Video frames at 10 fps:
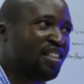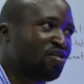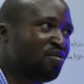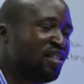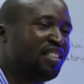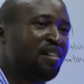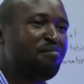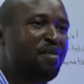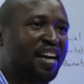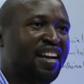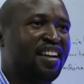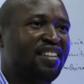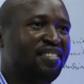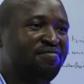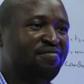dear student, I'm back.
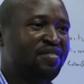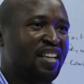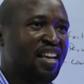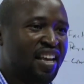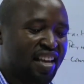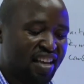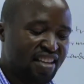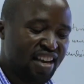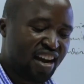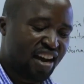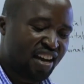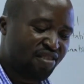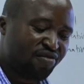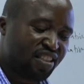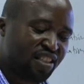Here I
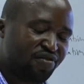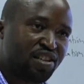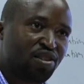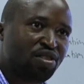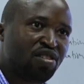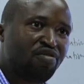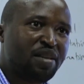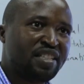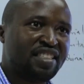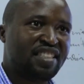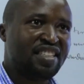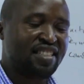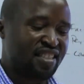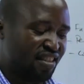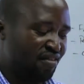have received a lot of
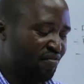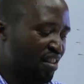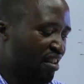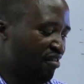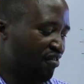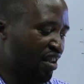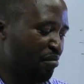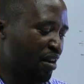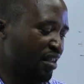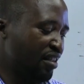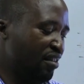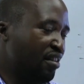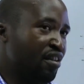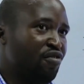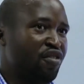messages via my
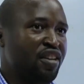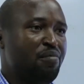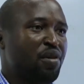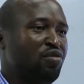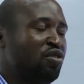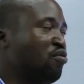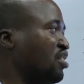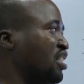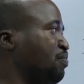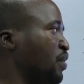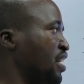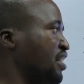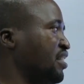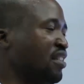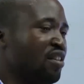phone number which was
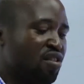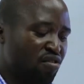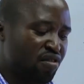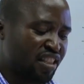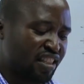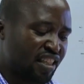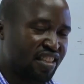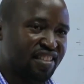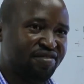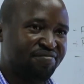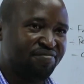displayed on the screen.